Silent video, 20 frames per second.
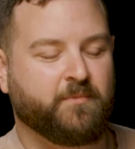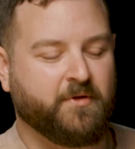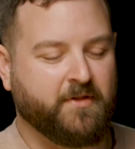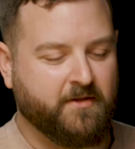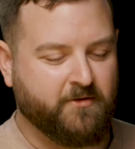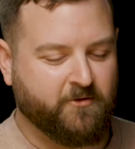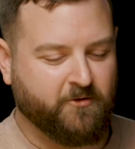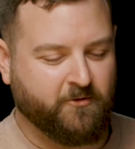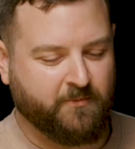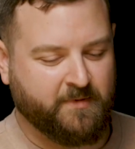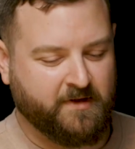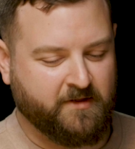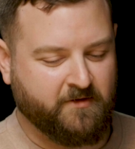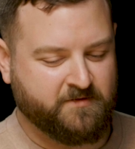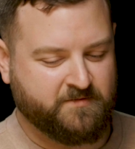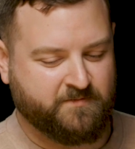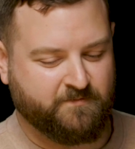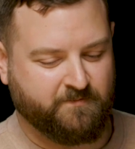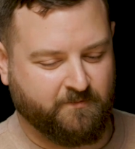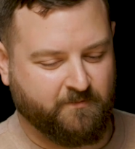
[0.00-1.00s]
But then there will be
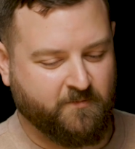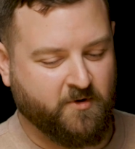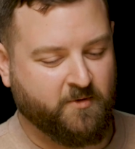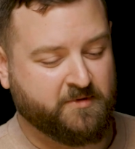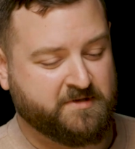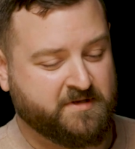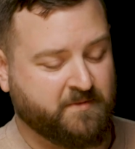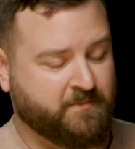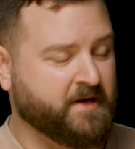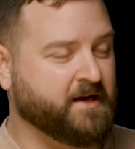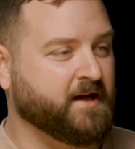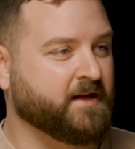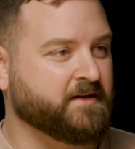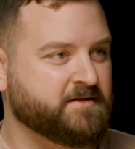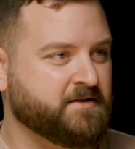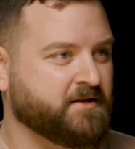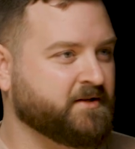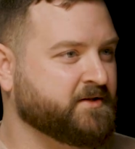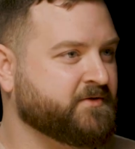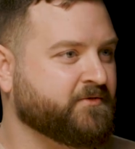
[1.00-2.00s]
those moments, the big
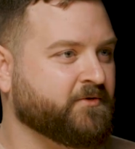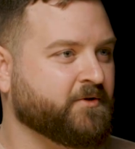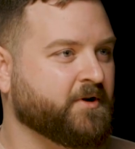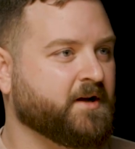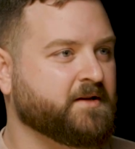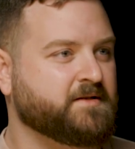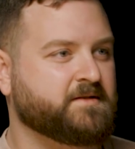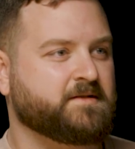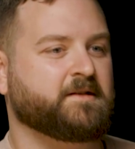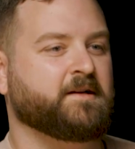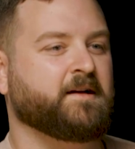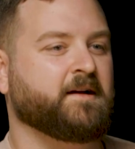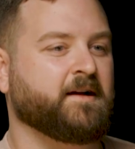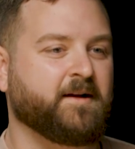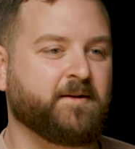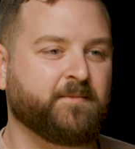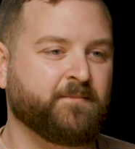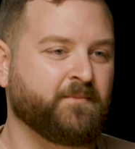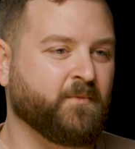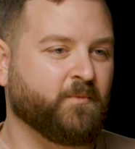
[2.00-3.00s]
incidents for us,
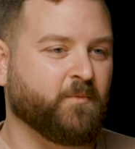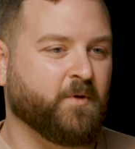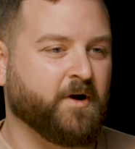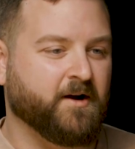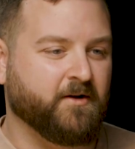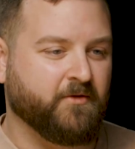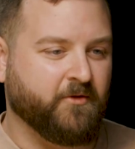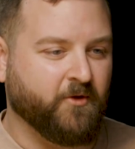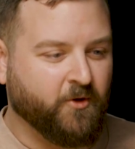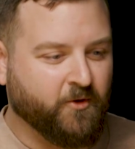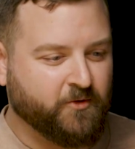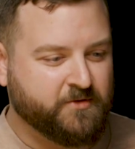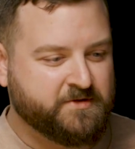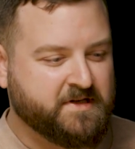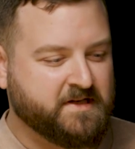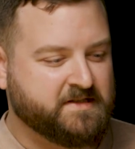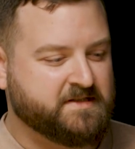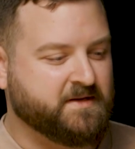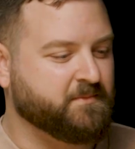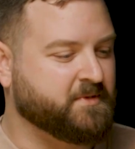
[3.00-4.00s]
where the whole
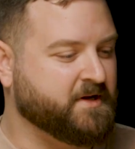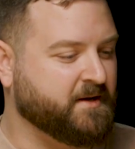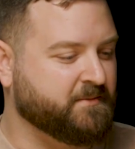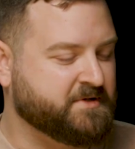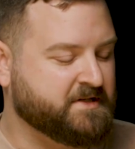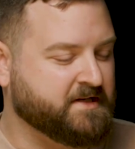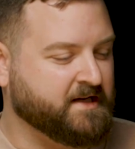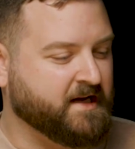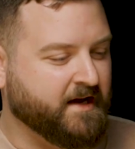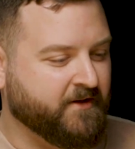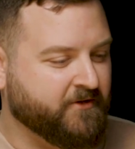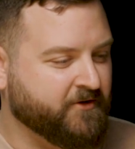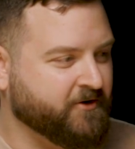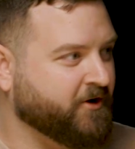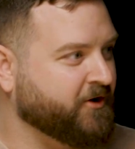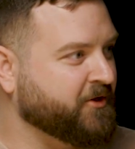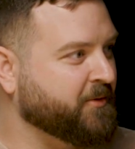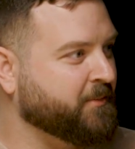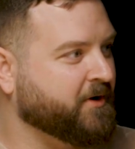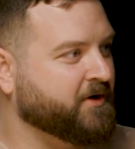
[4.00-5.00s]
system comes together,
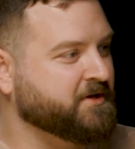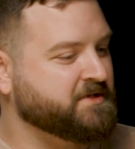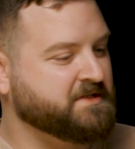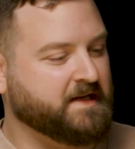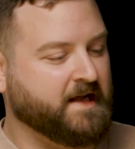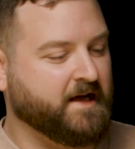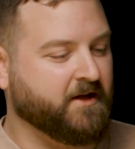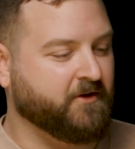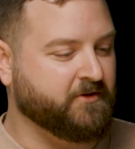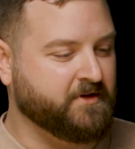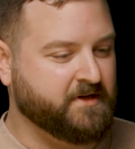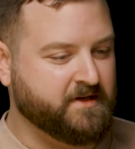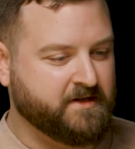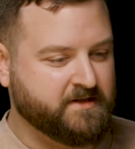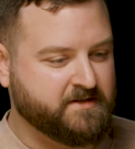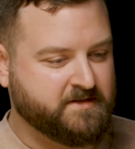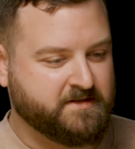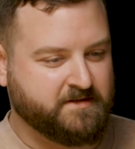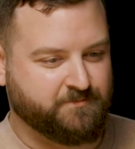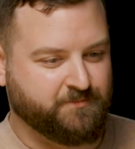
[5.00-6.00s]
all the
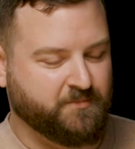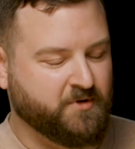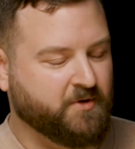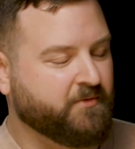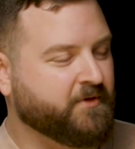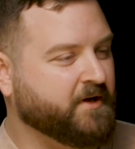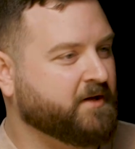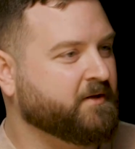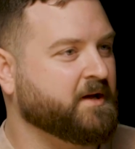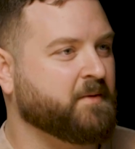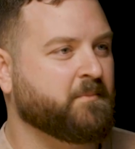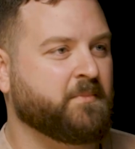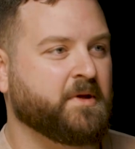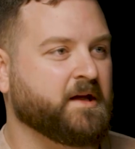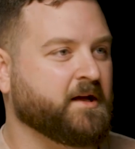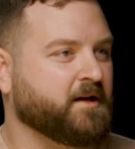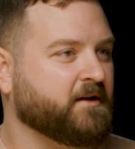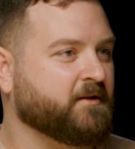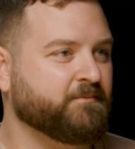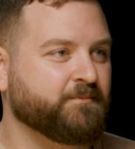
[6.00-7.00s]
personalities, think like
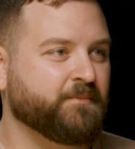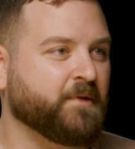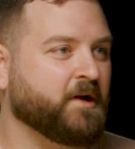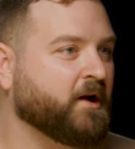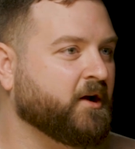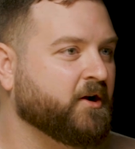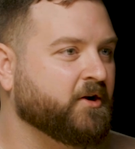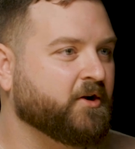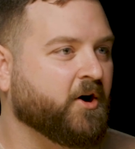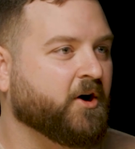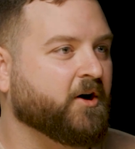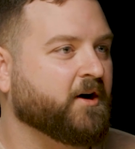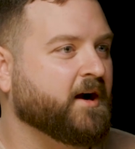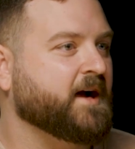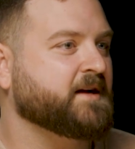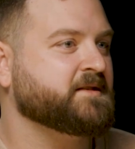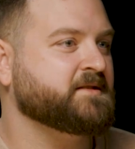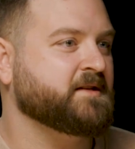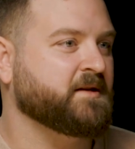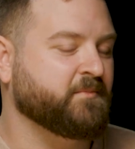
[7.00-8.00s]
big car
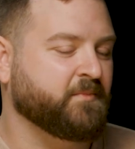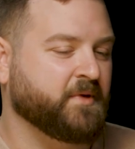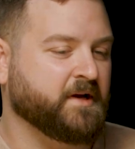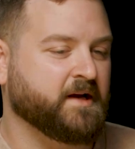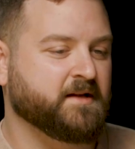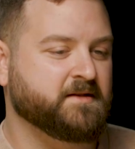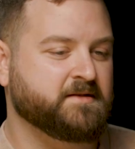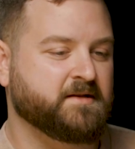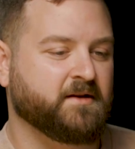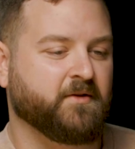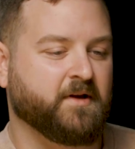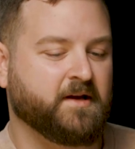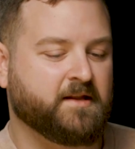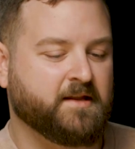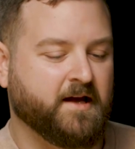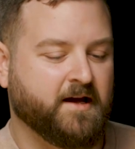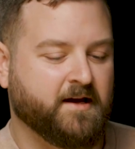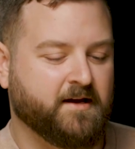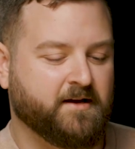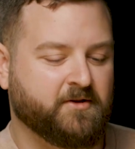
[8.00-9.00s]
accident, big incident like
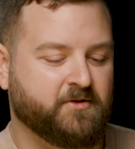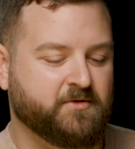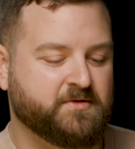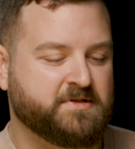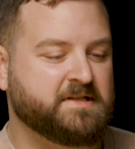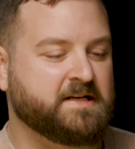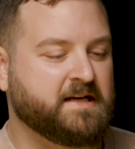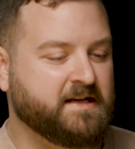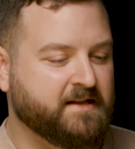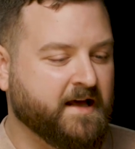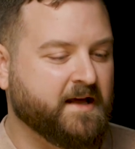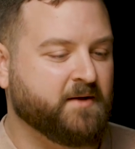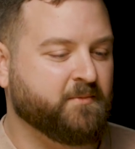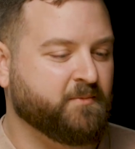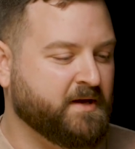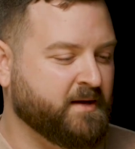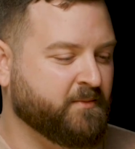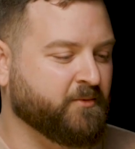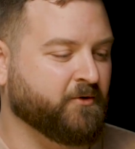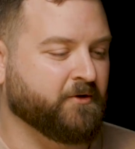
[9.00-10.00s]
that. And you see that in
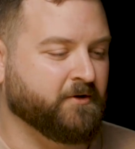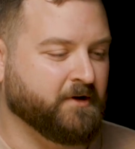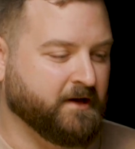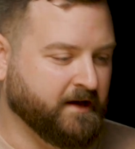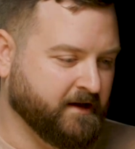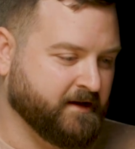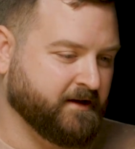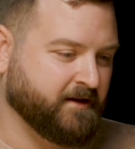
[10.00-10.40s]
people.